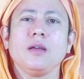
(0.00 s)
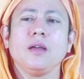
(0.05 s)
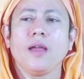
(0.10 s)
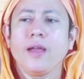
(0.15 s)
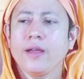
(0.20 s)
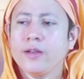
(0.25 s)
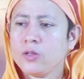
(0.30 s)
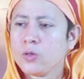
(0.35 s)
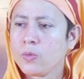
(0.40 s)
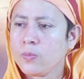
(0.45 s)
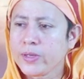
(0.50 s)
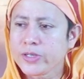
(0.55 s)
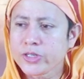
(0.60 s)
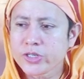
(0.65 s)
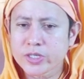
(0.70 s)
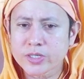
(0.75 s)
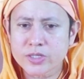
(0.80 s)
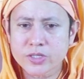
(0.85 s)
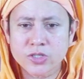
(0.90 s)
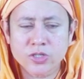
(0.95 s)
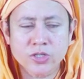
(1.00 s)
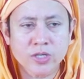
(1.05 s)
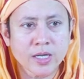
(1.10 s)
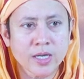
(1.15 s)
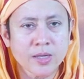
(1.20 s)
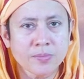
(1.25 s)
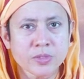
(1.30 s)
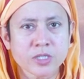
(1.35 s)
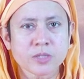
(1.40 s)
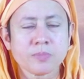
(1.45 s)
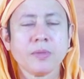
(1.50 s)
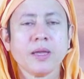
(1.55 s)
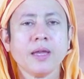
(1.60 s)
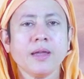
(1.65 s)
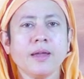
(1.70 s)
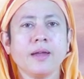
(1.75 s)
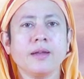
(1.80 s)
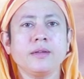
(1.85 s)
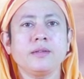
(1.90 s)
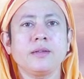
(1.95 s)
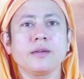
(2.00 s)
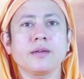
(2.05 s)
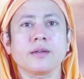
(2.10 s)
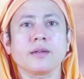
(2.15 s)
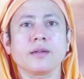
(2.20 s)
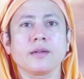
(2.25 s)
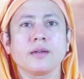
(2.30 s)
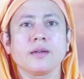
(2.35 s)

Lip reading: into which streams may enter,